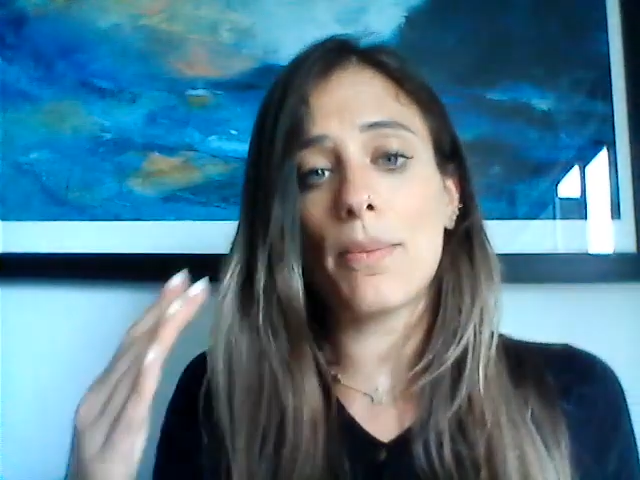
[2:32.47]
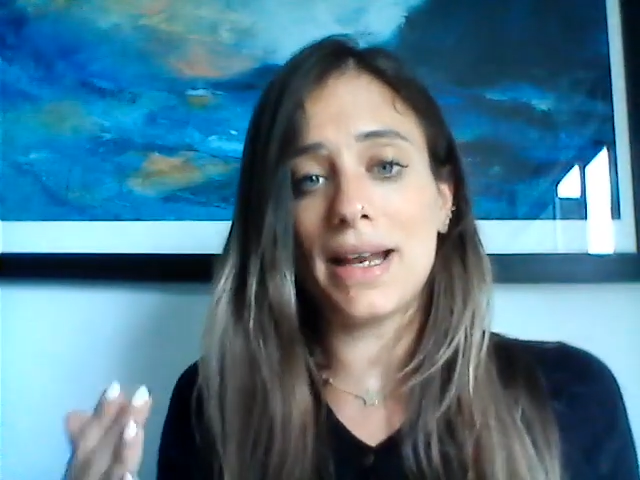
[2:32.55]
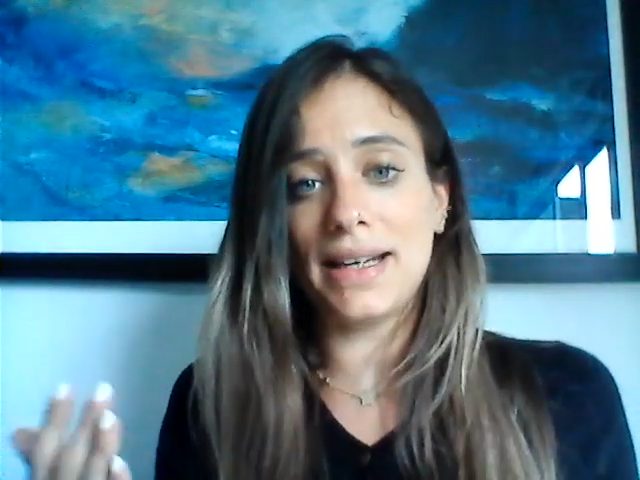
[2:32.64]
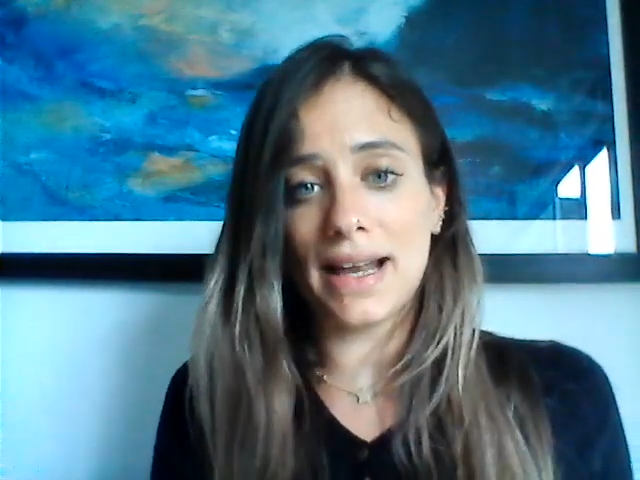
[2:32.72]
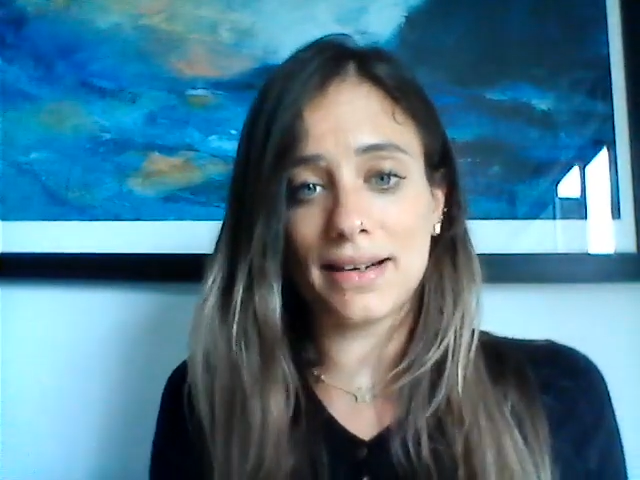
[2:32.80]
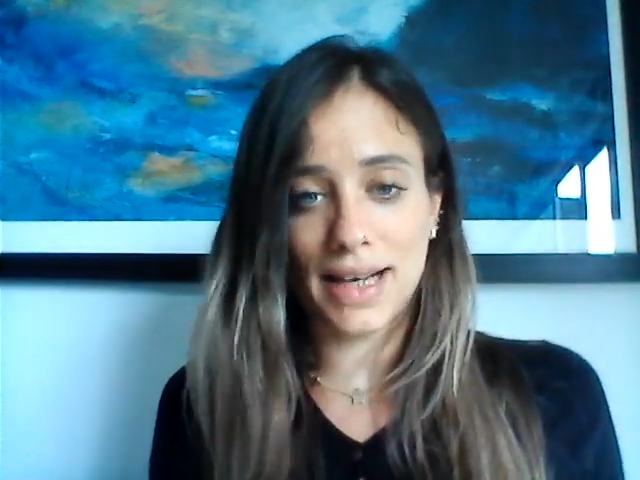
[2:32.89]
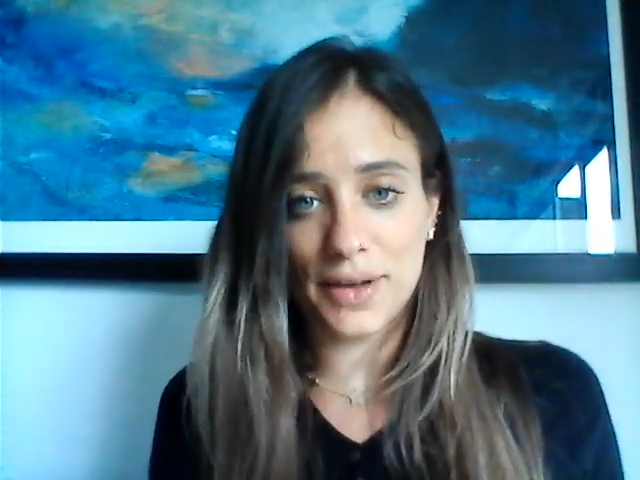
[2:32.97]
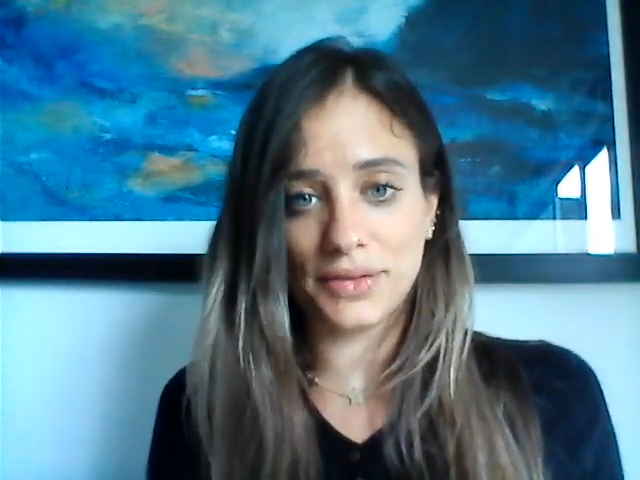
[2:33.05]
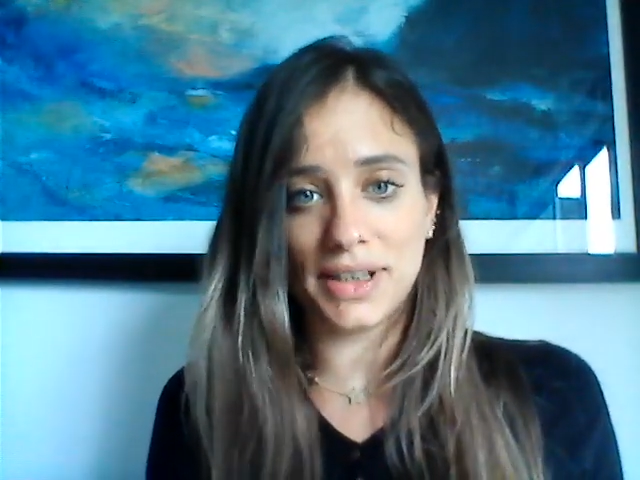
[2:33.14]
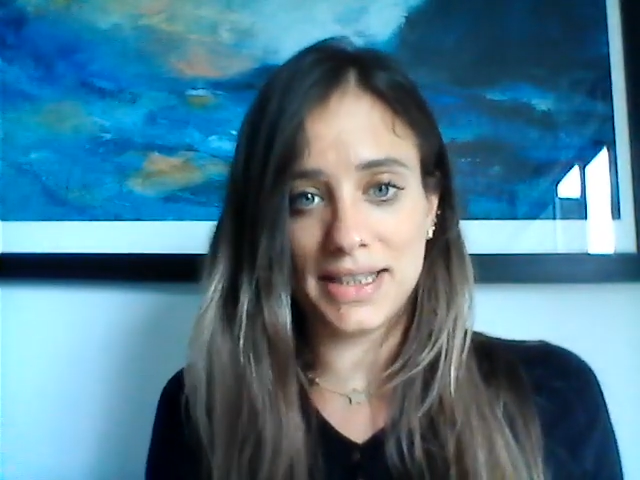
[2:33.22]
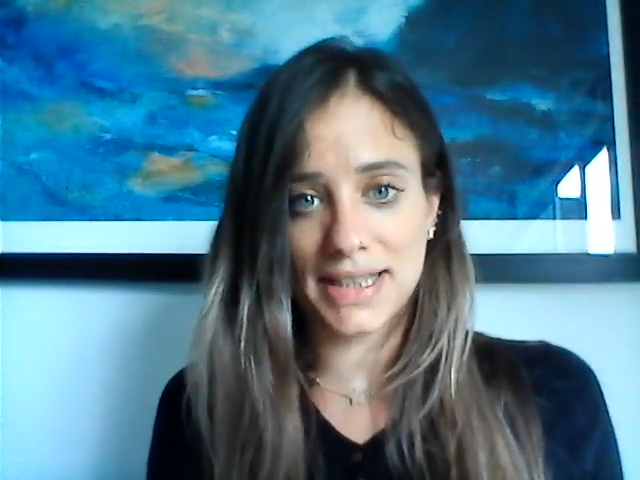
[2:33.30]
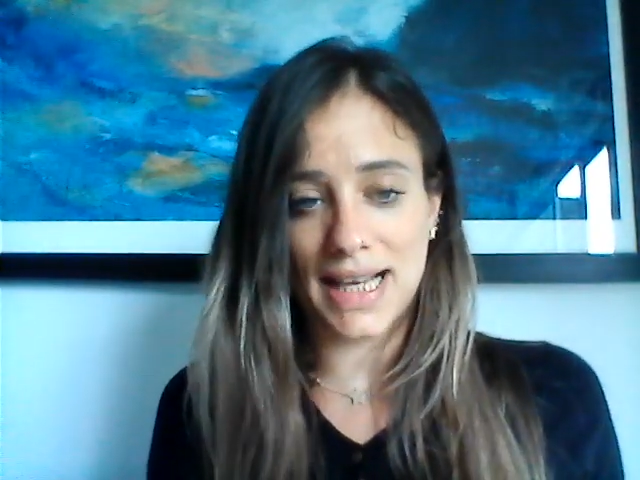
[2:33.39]
many are
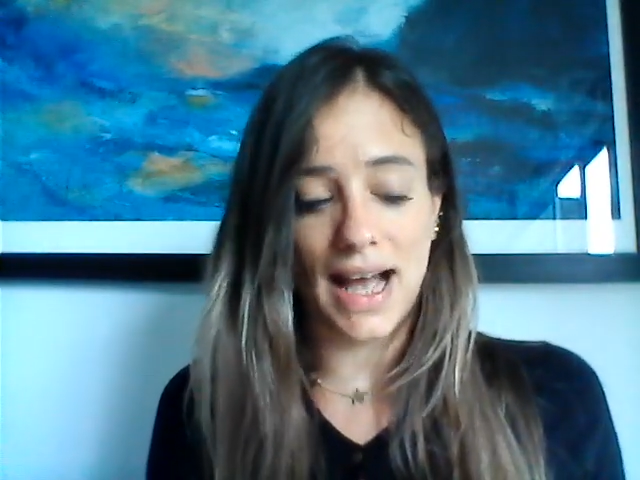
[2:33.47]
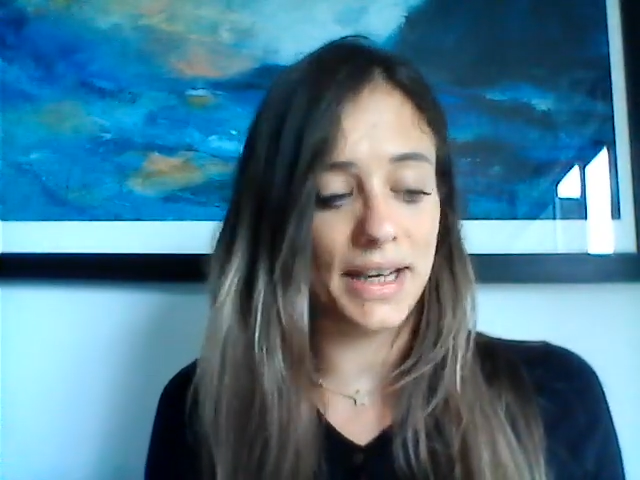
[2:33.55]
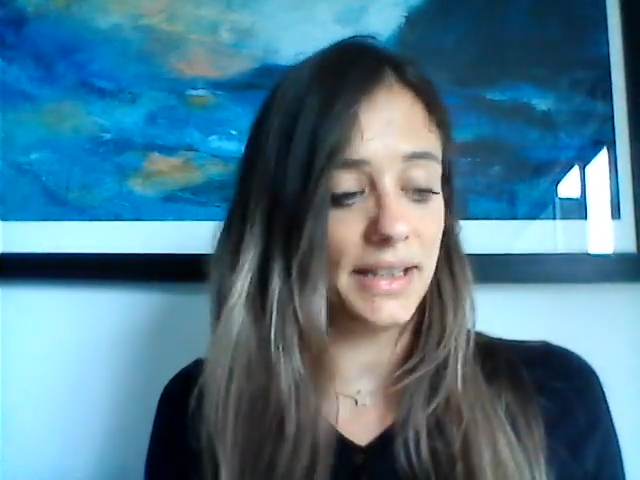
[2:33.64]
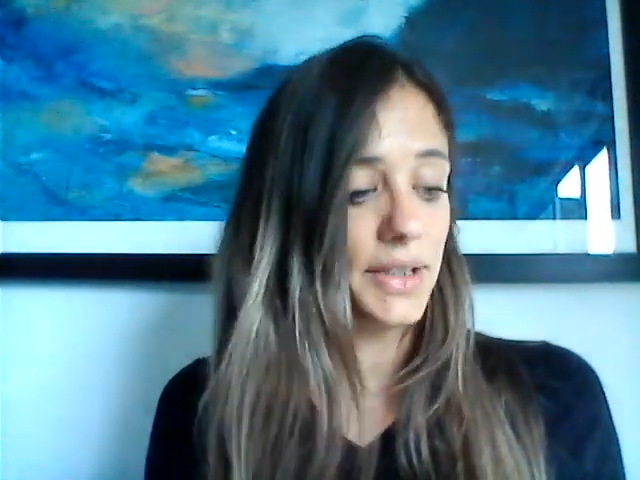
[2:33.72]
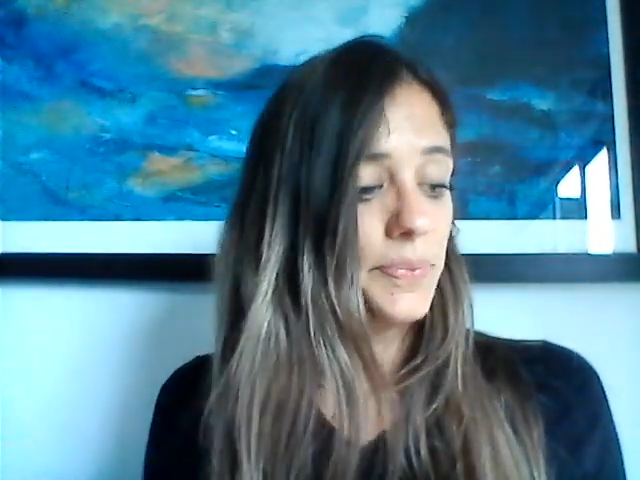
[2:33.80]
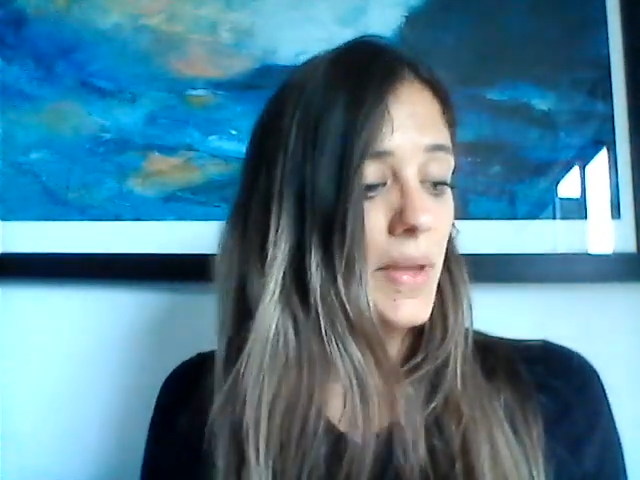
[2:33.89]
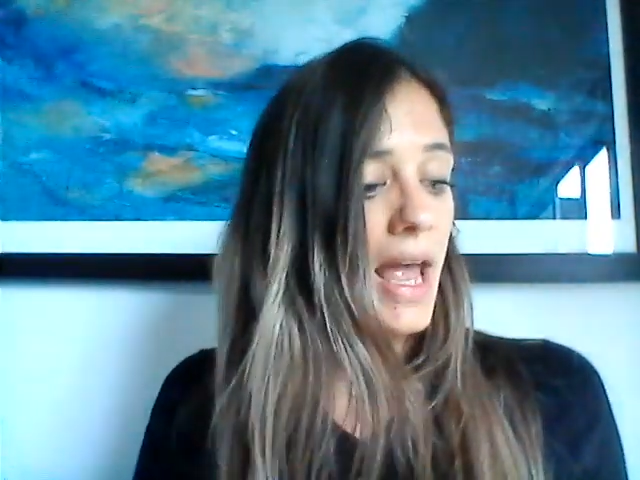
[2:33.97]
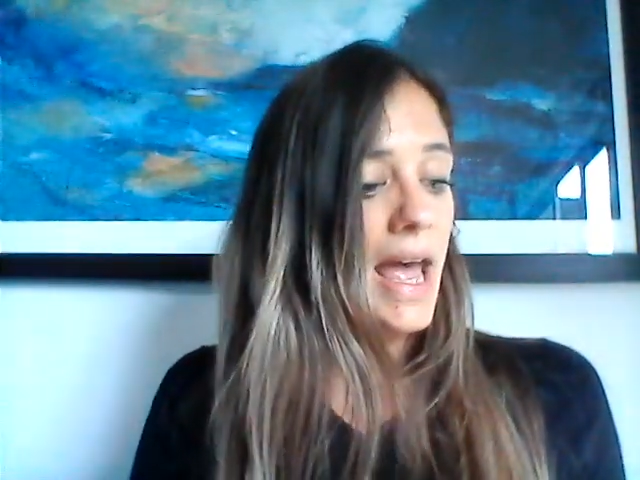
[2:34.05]
left inside.